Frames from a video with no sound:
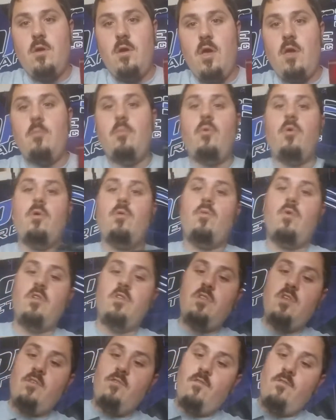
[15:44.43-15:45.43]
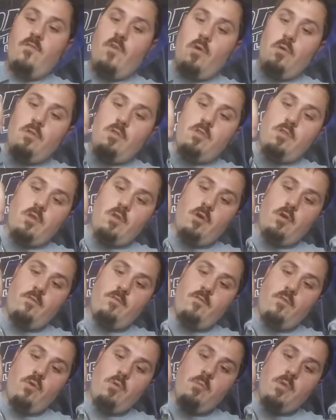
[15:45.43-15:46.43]
8.17 volts on all
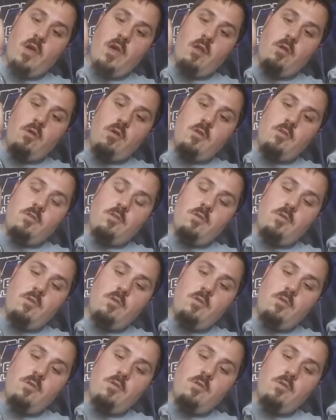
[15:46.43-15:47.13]
4 batteries.